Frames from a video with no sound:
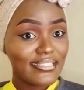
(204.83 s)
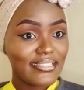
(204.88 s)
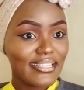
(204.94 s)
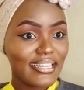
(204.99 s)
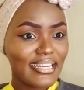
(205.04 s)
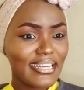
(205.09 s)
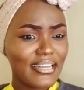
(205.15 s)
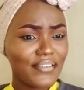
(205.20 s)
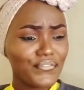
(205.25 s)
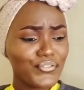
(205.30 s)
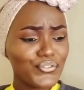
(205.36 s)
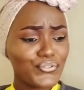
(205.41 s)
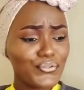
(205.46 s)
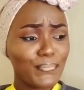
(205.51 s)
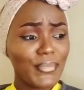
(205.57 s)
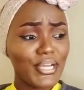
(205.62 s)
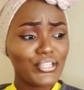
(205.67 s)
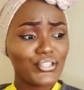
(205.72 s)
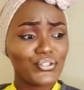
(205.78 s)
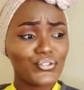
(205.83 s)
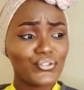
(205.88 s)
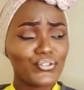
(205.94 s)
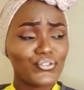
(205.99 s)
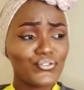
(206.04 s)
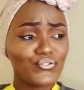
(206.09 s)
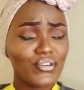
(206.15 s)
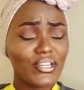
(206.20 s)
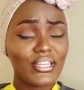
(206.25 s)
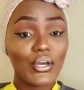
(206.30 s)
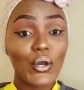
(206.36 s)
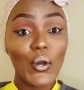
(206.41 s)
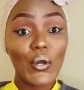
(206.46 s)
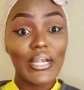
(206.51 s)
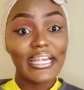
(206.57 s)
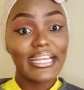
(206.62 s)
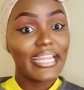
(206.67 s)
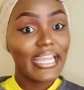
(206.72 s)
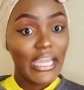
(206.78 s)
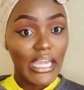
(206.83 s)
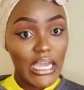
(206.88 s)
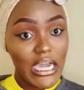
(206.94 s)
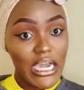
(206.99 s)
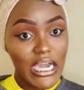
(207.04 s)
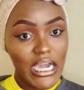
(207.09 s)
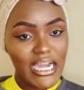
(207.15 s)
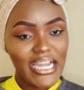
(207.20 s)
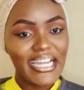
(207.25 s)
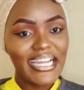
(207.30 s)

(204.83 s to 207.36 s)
They love you so much because you're the only egg